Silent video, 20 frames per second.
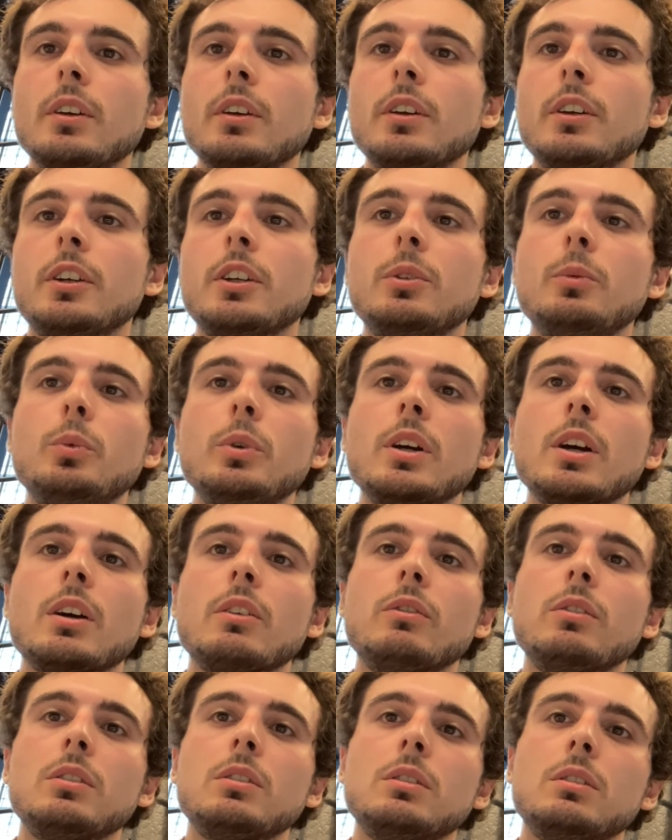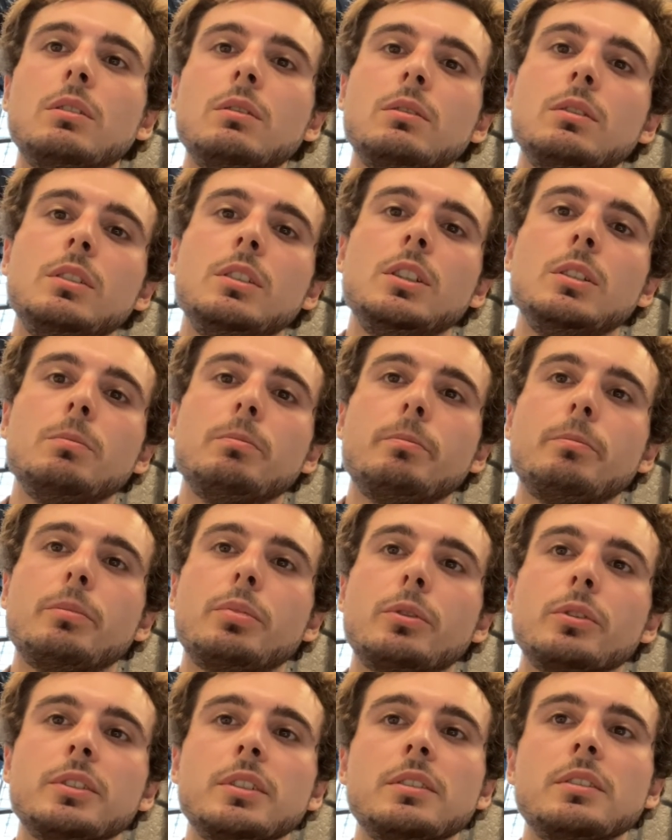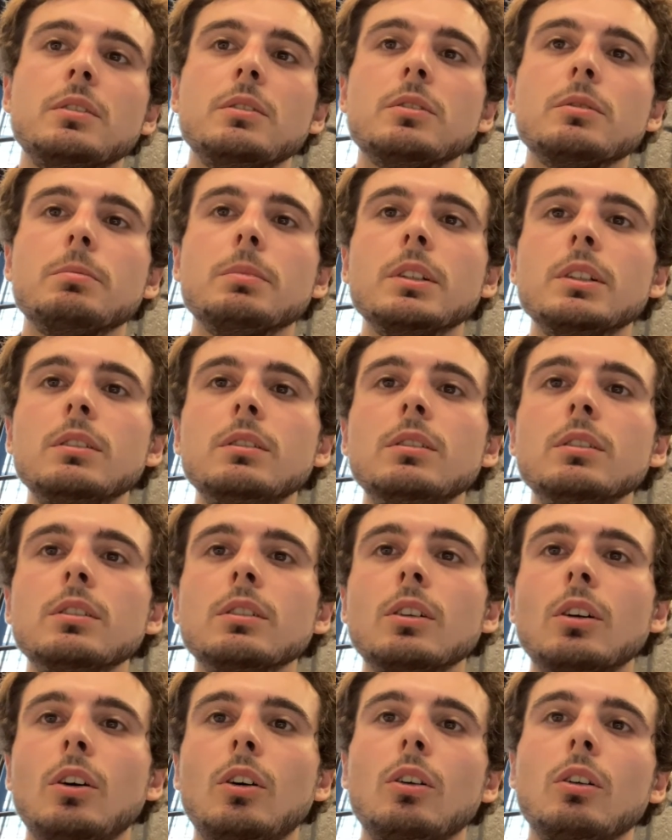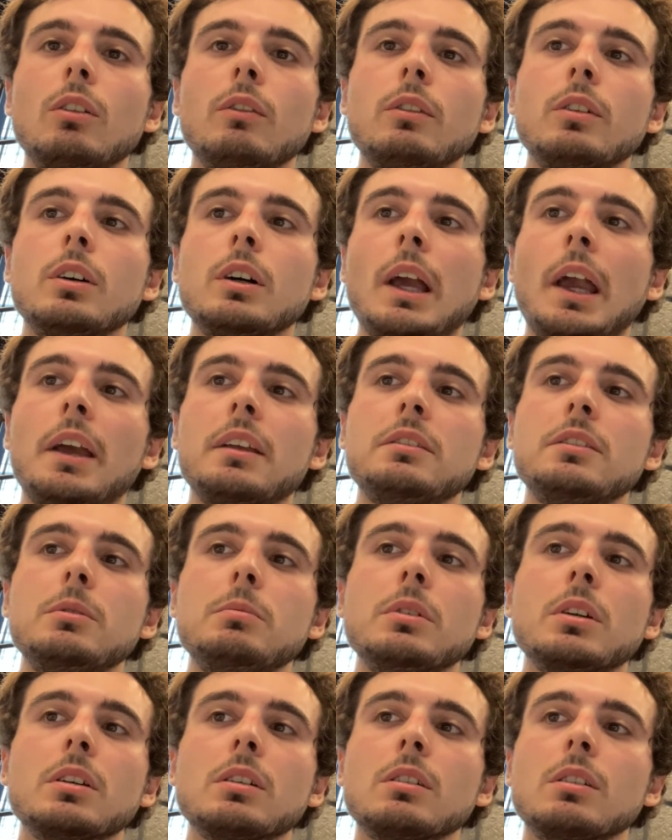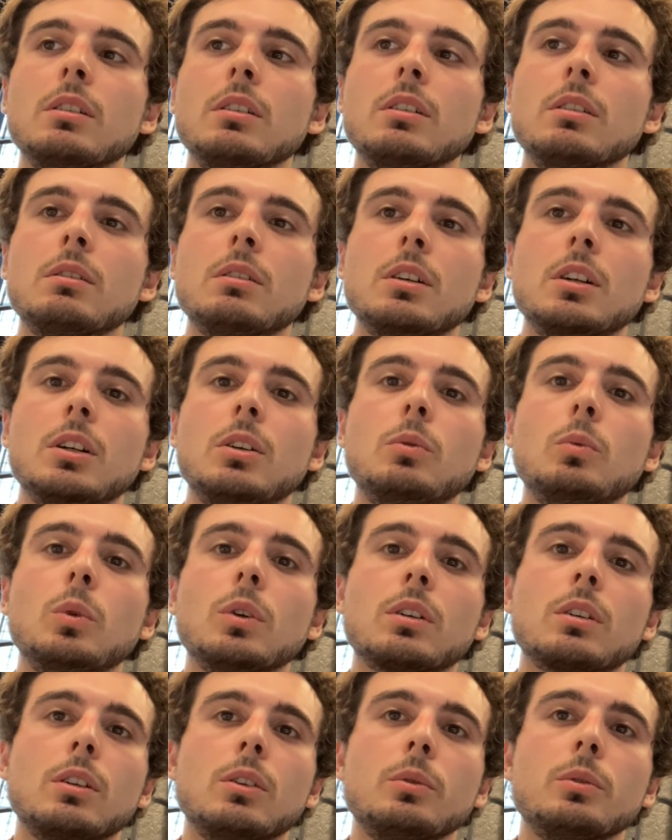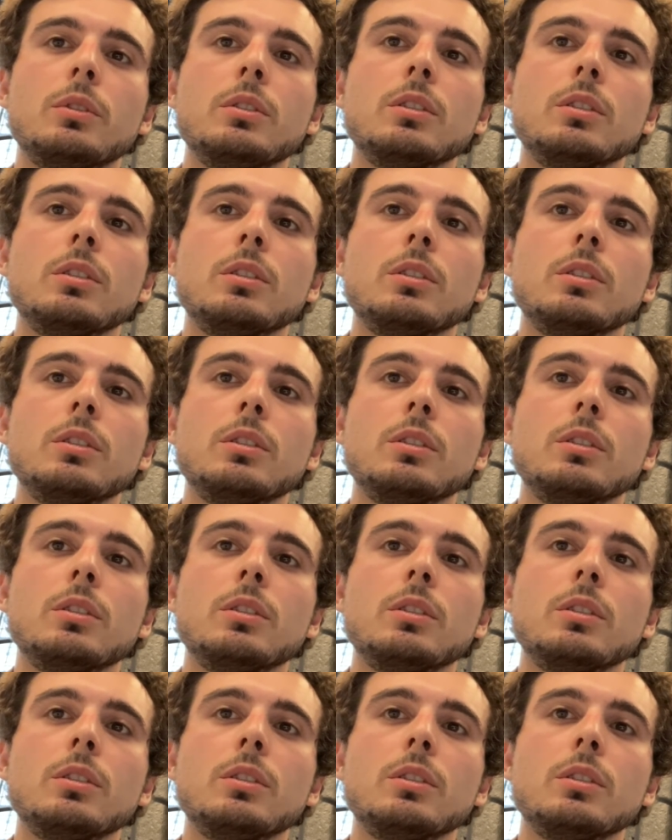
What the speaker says: here we have the processing speed of a typical workload